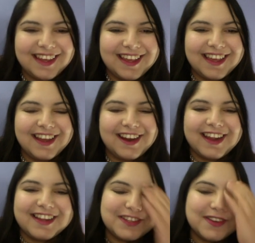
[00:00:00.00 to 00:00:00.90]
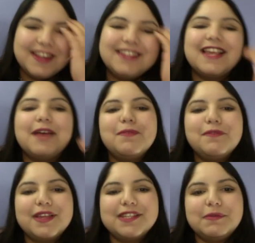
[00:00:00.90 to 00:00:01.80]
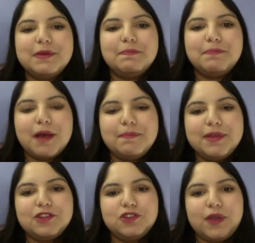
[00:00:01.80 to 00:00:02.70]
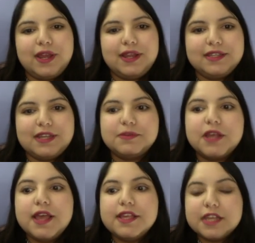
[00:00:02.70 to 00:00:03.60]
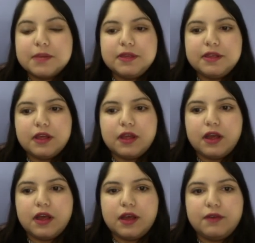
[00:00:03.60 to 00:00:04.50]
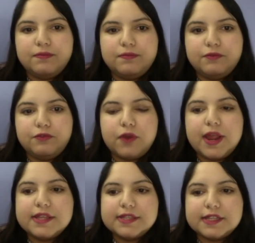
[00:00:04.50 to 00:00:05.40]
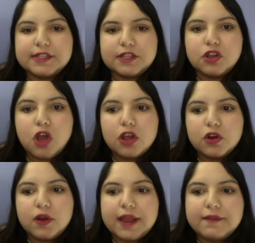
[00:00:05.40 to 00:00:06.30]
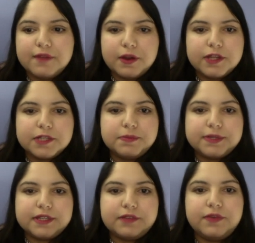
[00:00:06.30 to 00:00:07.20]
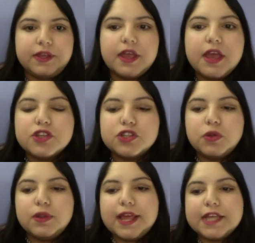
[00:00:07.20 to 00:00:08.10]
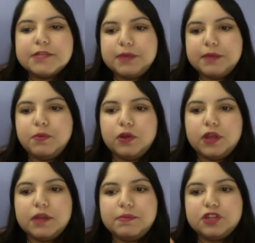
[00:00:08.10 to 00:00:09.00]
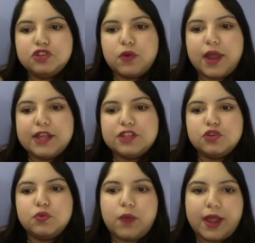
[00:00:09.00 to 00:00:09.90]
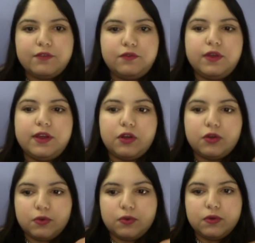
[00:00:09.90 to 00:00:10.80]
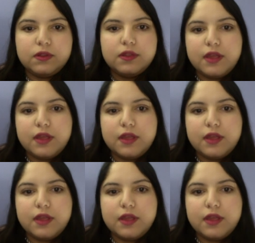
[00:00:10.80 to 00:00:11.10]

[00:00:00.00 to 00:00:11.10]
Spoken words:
Alright, so an example of that's going to be puppy training tips. This is going to be a phrase that's longer and very specific, so less people are going to be trying to rank for it on Google.